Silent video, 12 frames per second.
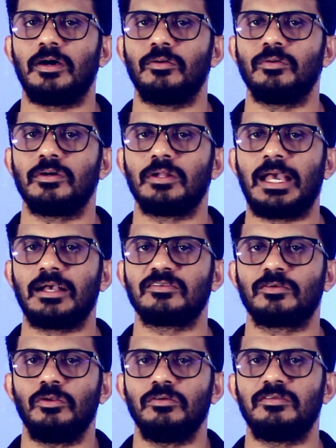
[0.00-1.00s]
our
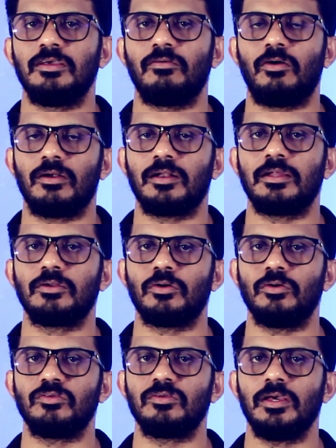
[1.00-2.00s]
exclusive online
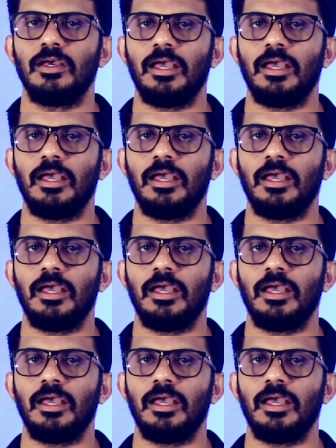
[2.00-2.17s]
course,